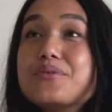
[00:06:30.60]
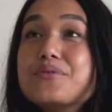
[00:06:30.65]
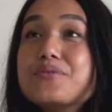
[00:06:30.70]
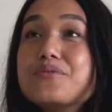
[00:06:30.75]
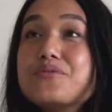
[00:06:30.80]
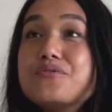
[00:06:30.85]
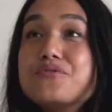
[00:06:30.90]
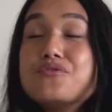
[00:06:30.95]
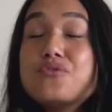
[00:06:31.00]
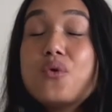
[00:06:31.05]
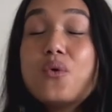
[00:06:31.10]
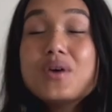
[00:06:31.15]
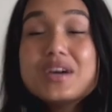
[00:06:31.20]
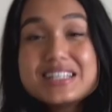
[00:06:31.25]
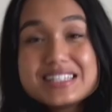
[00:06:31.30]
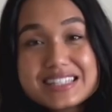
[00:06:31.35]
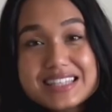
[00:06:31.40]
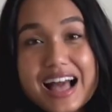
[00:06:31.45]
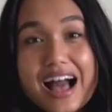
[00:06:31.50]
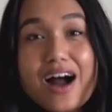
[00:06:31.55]

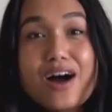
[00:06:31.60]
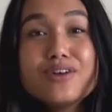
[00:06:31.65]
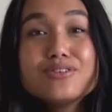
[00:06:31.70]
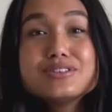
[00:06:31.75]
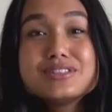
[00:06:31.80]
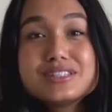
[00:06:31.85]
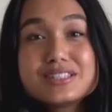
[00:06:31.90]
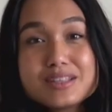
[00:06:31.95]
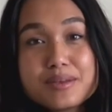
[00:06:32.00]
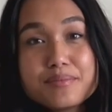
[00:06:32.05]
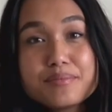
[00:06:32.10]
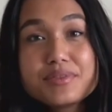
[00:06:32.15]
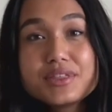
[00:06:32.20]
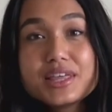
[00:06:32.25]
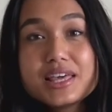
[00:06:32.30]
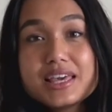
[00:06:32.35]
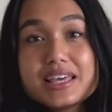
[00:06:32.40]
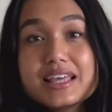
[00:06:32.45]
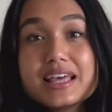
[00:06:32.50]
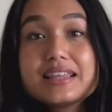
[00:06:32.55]
voice out
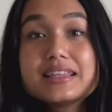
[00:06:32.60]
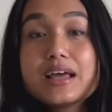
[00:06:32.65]
something,